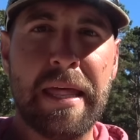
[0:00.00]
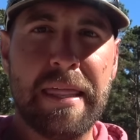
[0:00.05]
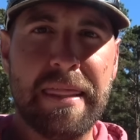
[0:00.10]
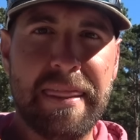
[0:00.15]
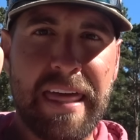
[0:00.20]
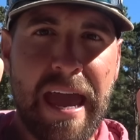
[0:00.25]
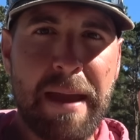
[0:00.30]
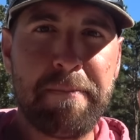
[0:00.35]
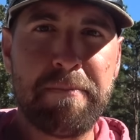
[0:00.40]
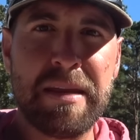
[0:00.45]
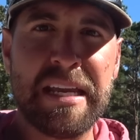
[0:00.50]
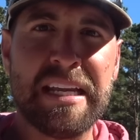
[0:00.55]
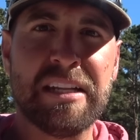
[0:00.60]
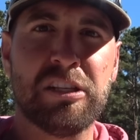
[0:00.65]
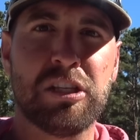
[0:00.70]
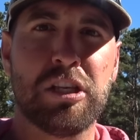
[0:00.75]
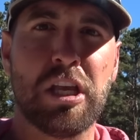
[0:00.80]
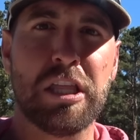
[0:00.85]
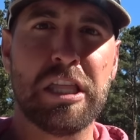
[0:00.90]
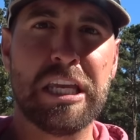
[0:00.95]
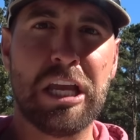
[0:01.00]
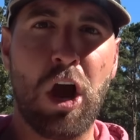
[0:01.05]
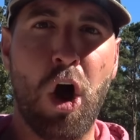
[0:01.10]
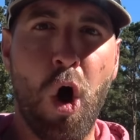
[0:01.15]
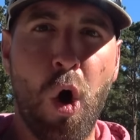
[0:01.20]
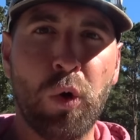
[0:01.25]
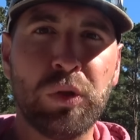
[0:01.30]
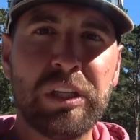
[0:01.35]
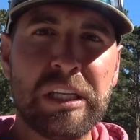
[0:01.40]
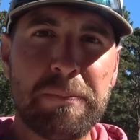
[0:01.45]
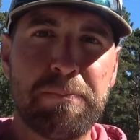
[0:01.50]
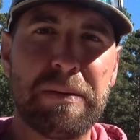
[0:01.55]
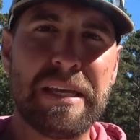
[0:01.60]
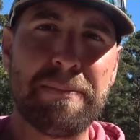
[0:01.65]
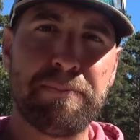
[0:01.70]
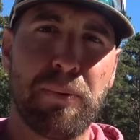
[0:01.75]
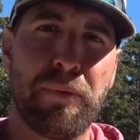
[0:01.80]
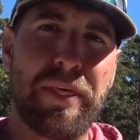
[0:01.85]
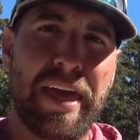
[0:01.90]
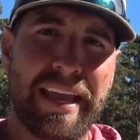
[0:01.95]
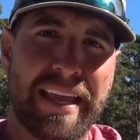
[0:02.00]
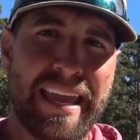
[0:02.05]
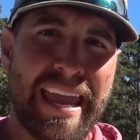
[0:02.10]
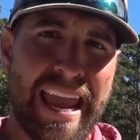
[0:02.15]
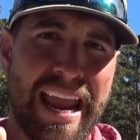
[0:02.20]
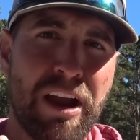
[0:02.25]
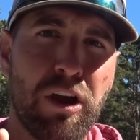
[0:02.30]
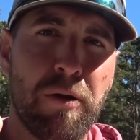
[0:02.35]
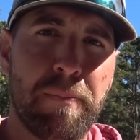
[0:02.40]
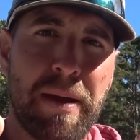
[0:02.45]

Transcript: That means the only people that care